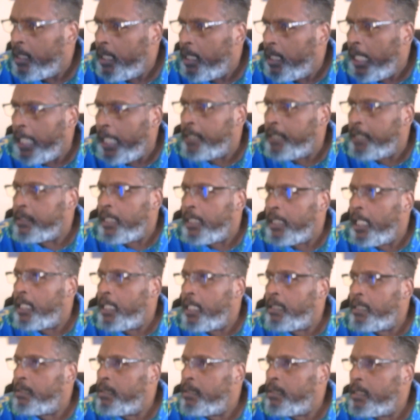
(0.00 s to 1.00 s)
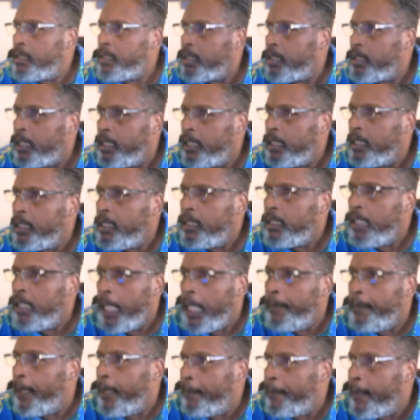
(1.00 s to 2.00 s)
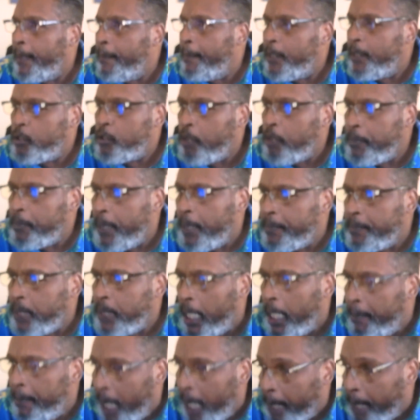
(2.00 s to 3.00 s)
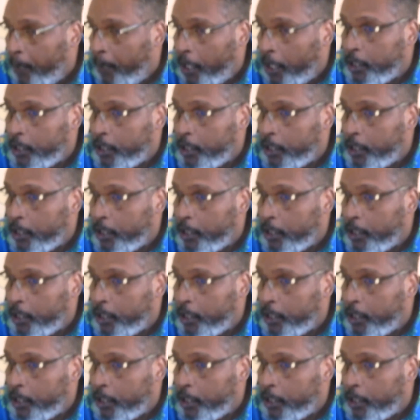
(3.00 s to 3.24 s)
I don't, I don't, let's see. I'm, I'm, I'm on his web, I'm, I'm on